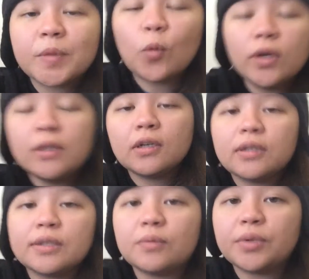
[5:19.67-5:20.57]
One
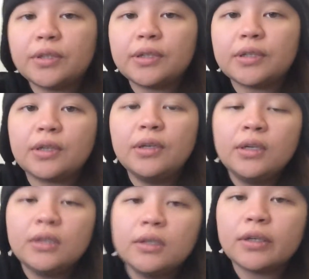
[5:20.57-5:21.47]
con that really
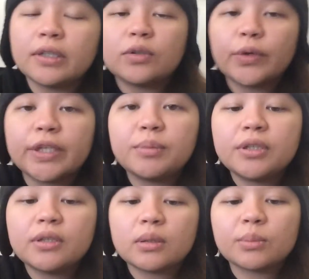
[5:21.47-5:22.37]
annoyed
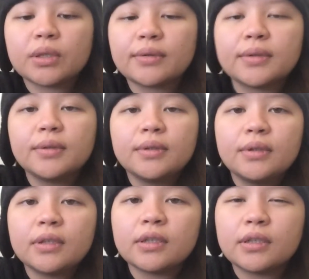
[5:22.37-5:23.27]
me about
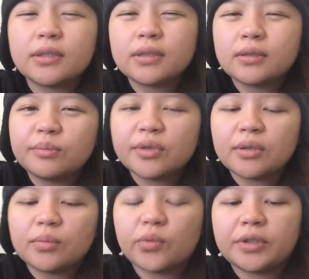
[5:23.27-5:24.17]
an insulin
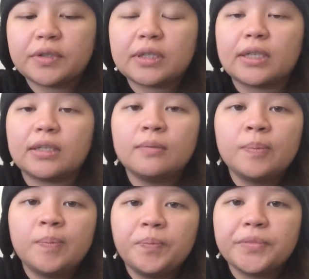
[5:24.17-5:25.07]
pump was
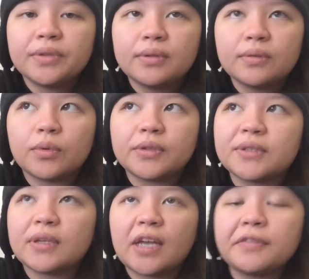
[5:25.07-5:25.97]

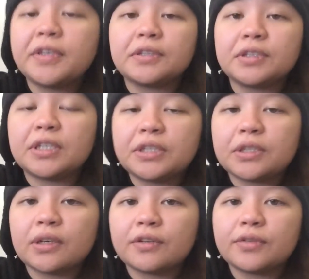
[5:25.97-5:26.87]
having to change
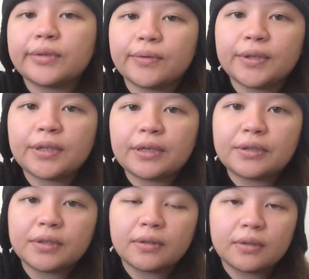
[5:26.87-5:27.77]
it every 3
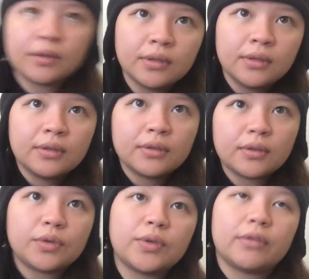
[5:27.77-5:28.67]
days, and you
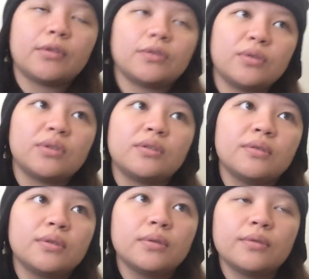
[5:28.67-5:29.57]
know, you had to do it
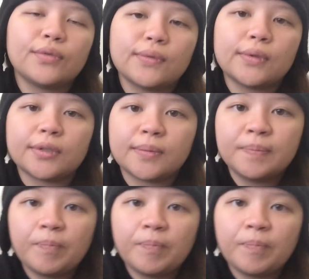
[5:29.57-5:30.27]
for